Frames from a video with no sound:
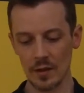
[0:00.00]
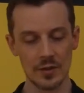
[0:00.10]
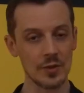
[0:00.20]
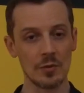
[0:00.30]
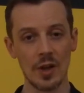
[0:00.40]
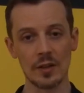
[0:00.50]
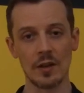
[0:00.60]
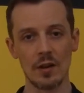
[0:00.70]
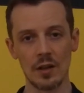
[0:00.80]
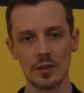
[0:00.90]
so not
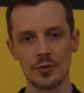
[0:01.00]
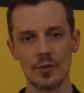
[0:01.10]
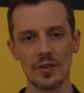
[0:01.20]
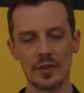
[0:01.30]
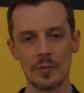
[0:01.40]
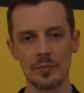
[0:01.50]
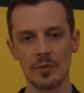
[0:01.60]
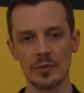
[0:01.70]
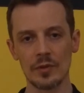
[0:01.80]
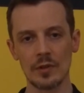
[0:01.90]
all dry
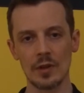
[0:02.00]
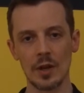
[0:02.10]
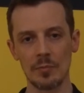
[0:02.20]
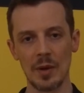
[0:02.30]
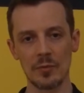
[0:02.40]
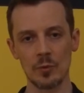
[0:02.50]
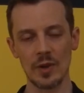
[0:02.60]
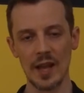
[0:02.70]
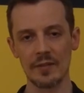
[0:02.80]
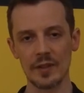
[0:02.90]
sump pumps will
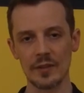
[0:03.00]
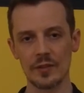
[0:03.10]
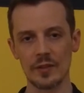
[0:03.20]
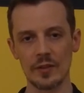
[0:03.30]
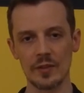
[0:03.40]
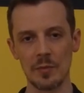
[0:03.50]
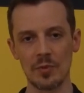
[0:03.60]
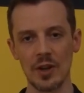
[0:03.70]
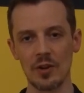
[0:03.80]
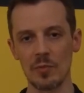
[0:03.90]
have this
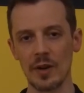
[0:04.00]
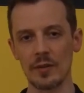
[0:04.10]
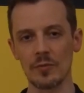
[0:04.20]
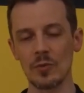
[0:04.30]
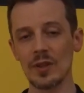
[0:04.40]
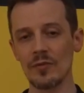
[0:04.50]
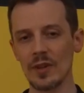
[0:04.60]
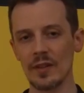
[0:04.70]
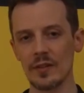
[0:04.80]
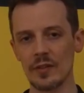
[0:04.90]
separator, but we
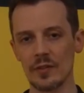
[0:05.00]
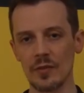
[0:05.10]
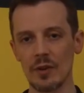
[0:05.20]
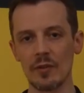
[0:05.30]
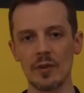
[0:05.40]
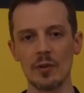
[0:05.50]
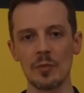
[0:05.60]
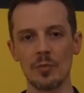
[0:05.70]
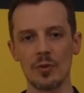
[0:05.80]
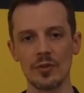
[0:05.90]
feel this is very, very
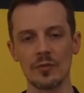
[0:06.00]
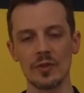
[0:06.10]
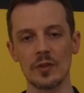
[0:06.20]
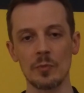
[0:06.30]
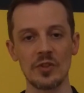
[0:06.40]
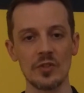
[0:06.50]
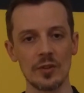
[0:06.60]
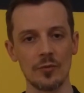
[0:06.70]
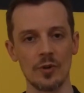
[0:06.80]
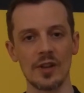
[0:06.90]
important, especially
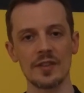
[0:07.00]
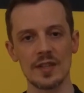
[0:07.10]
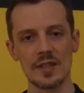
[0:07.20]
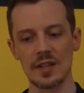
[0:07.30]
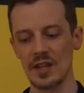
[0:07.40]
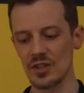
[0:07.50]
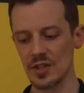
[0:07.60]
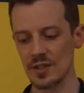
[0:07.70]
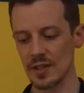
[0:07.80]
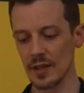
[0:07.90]
for untested
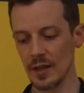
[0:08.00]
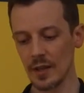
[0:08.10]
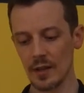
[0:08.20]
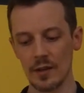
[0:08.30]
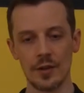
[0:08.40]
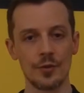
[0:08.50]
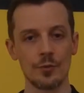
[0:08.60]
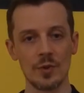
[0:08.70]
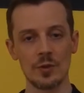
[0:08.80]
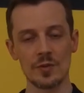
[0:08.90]
engines, to
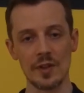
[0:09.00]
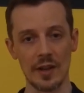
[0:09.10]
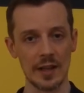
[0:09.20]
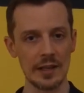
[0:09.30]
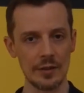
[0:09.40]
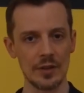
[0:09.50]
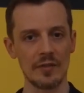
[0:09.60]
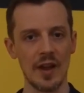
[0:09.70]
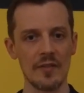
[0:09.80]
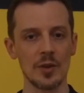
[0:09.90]
reduce the likelihood
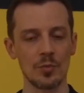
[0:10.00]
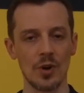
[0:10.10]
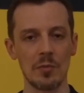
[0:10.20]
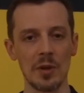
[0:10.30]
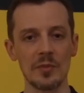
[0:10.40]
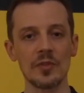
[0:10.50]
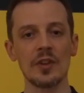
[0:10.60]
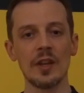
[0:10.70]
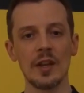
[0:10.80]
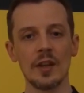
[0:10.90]
of having problems.
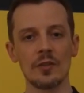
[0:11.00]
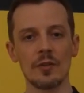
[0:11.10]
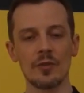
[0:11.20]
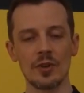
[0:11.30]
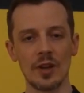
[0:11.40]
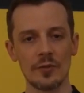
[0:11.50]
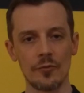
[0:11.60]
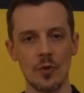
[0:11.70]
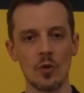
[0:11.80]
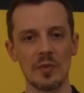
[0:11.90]
So if you're not
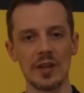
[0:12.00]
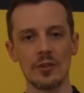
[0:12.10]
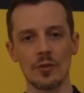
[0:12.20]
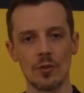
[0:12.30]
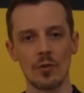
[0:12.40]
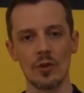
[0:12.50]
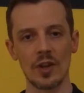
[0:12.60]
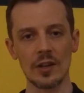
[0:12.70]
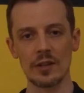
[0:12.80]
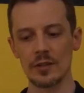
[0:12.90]
foaming your
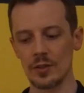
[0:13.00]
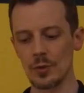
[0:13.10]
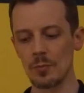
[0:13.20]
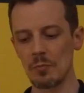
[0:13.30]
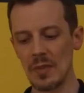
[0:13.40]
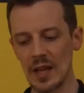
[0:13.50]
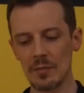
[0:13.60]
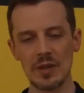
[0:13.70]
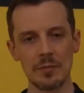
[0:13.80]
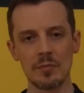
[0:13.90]
oil, you
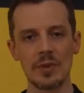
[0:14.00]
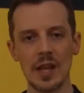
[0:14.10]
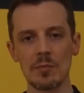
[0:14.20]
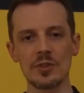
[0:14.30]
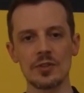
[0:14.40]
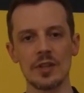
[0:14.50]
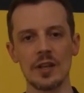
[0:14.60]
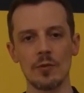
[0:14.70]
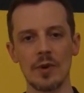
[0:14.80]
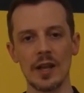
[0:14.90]
maybe be able to
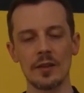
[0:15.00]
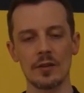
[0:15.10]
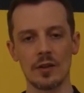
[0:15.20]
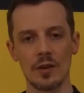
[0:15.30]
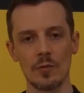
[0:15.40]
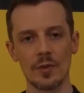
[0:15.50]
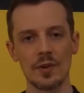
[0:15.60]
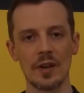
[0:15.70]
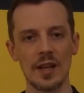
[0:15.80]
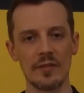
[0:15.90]
get away with
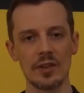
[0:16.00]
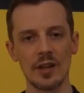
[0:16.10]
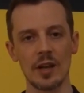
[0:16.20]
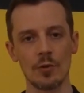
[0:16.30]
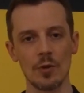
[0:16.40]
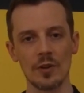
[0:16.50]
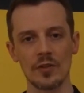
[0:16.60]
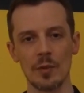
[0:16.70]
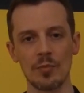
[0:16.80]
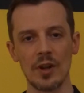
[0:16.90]
not having an air oil
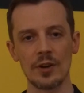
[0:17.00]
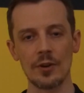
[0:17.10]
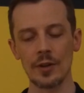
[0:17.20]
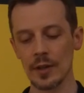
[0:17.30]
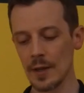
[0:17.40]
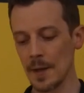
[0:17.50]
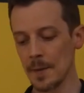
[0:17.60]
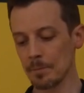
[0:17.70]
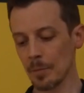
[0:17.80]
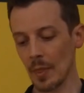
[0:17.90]
separator.
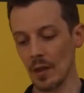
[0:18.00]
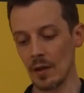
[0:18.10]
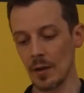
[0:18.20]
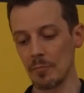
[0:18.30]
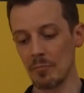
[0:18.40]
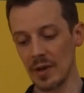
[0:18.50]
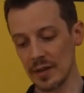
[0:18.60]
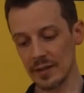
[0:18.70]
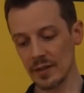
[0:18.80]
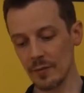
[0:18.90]

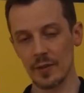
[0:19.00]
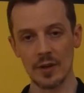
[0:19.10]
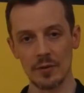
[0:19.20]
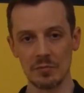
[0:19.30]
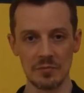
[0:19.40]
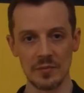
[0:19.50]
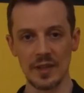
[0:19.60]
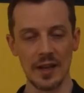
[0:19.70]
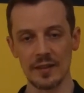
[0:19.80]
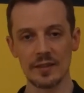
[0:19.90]
But if
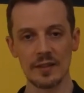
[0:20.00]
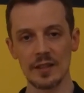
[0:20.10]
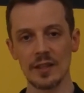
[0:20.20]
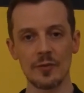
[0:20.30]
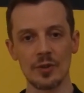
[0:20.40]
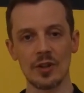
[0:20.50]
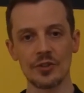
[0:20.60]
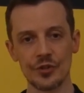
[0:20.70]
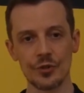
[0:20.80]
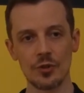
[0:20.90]
if you're
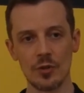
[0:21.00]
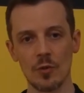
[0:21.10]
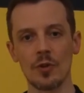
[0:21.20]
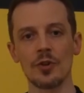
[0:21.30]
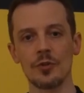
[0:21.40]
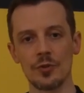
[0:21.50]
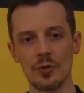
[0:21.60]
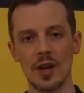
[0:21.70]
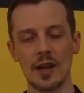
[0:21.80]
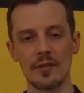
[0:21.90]
not sure, or you
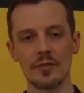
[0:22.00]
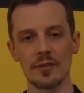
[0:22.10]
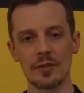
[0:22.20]
do have